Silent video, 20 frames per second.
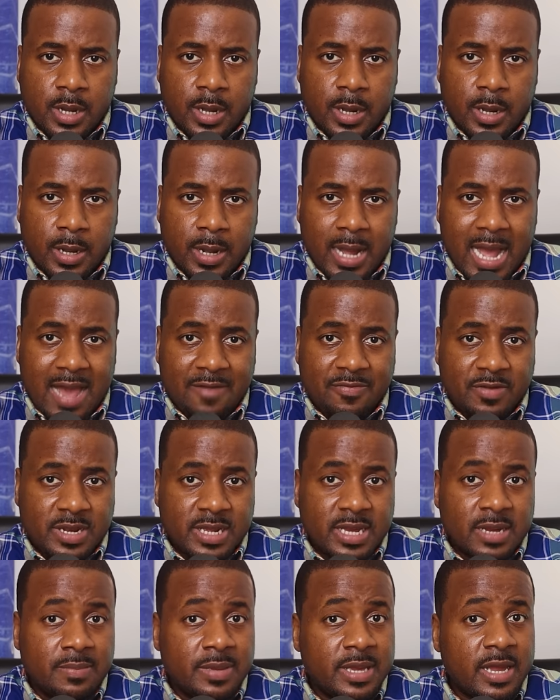after
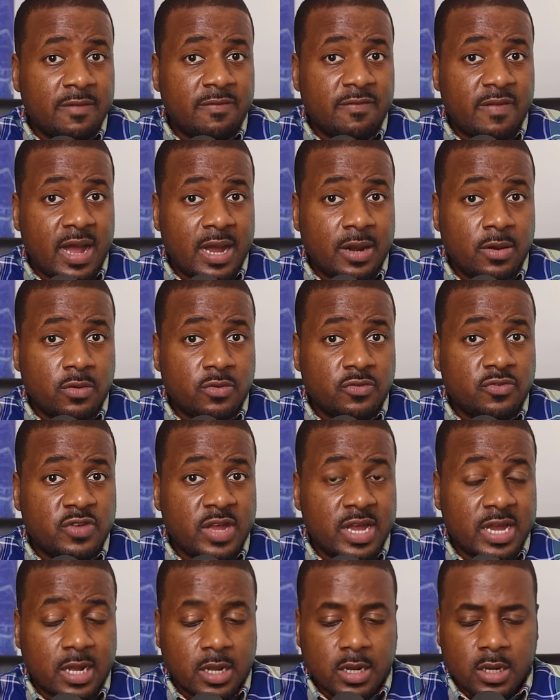the NBA
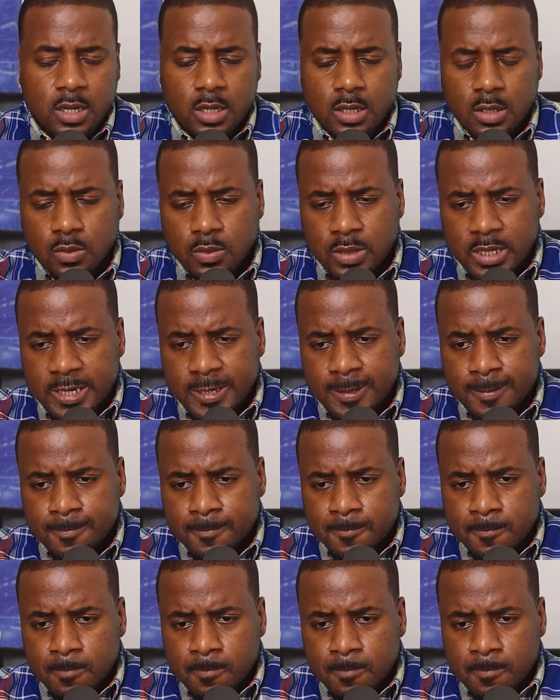Finals had concluded.